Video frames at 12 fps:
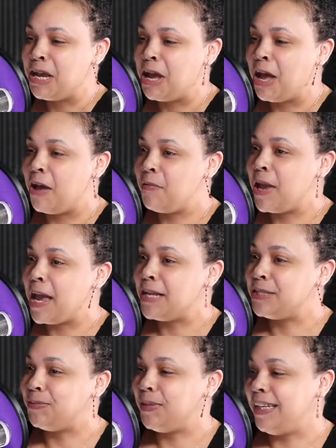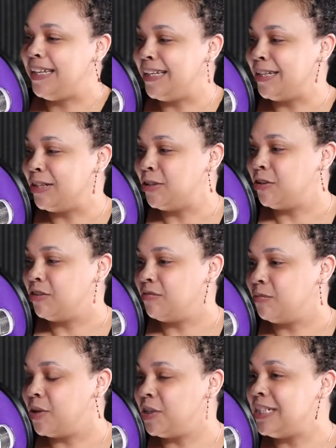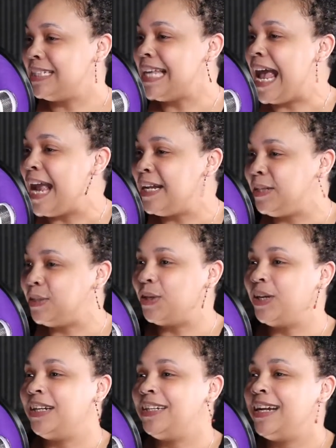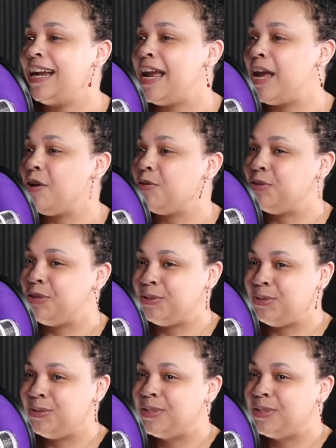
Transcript: As we were deciding on how to